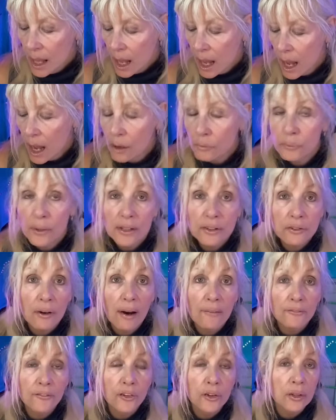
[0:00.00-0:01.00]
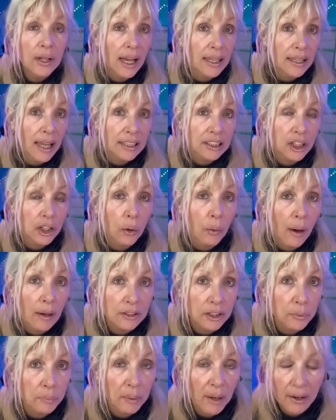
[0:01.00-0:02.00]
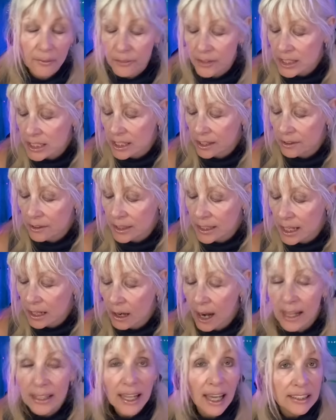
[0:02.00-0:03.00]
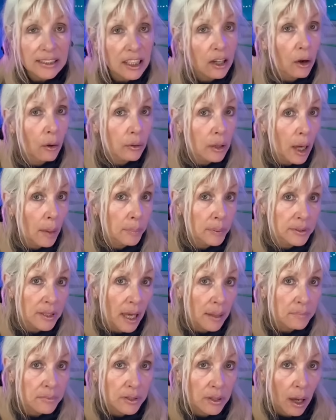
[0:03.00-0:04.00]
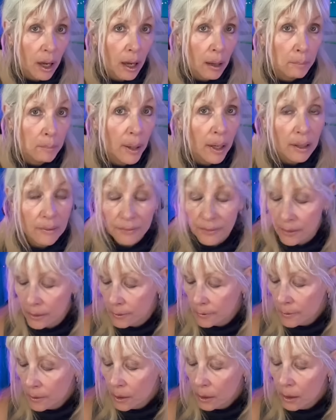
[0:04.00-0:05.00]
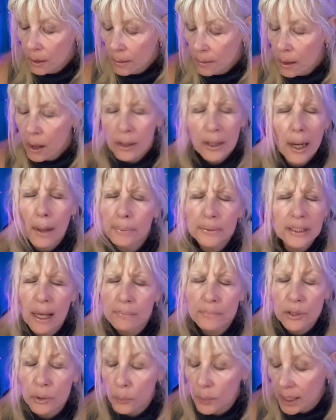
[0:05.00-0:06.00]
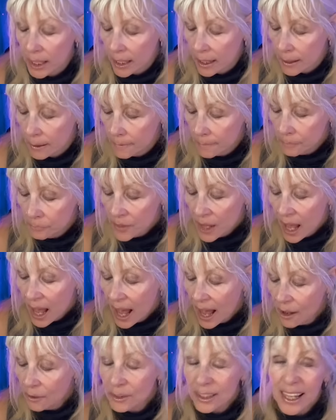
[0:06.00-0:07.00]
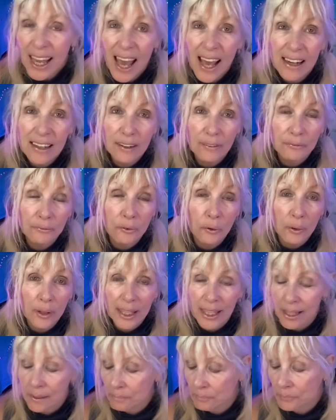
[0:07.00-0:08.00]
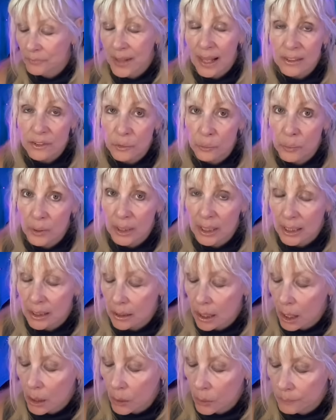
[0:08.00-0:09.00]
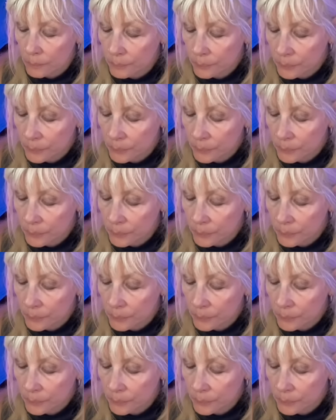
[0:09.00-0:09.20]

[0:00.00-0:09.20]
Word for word: Uh, restaurant food, I like to go out to breakfast here and there. I like to go a couple times a month, a couple times a week. I only had it at 40. That's really low.